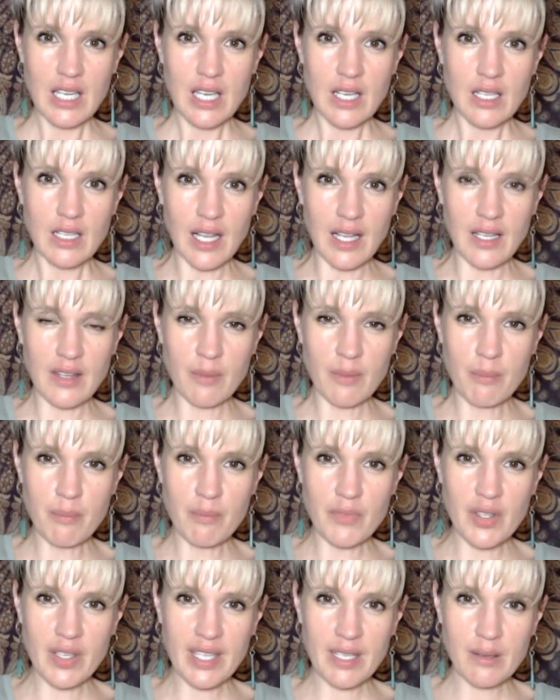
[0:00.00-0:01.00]
Like the
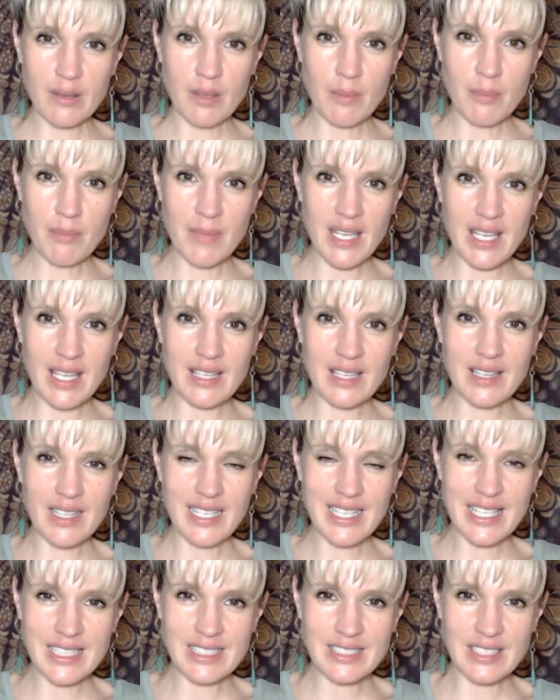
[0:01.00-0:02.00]
me, the
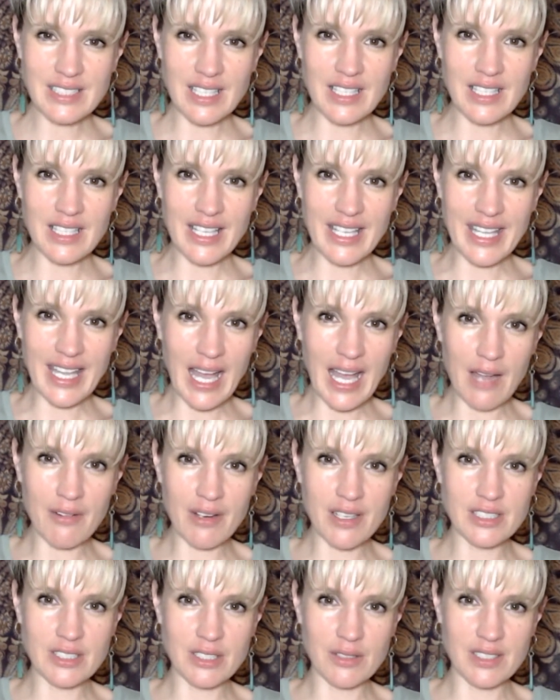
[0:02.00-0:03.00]
Lisa, the
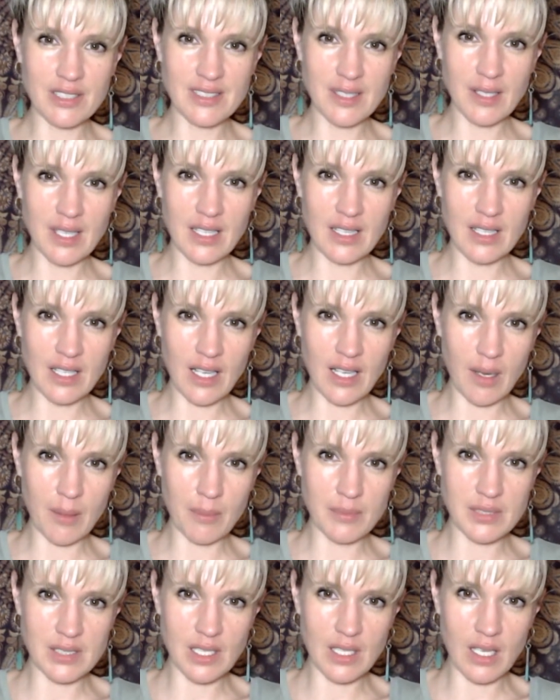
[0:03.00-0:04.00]
character is something that
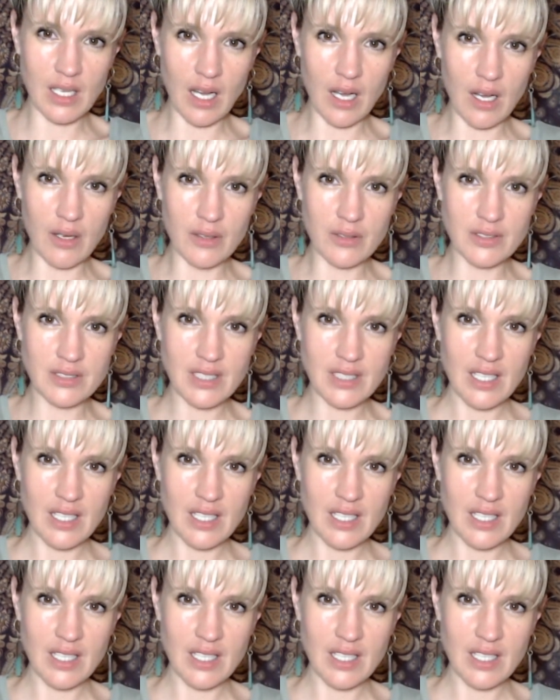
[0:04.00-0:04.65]
comes and goes.